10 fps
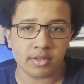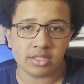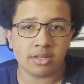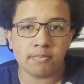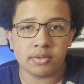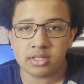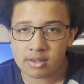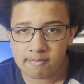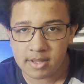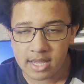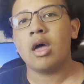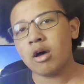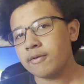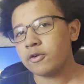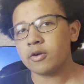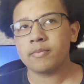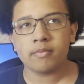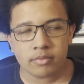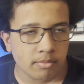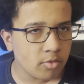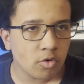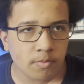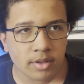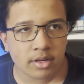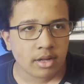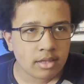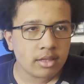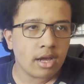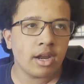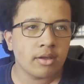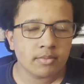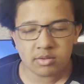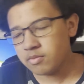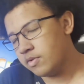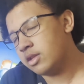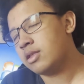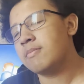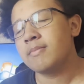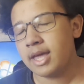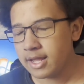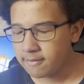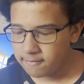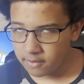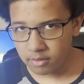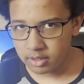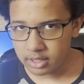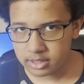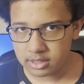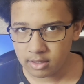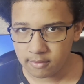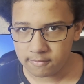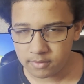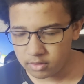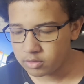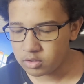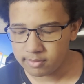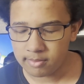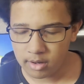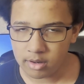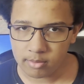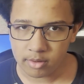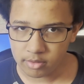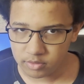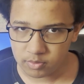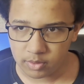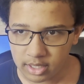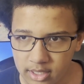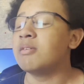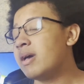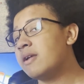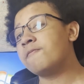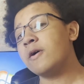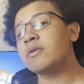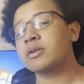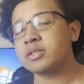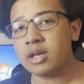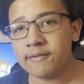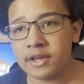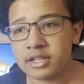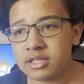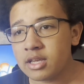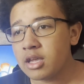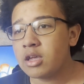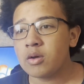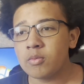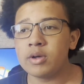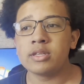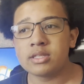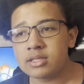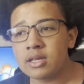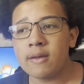simple as can be. However, the movement and the items aren't really the main focus of New Super Mario Bros. Wii. The main focus of it was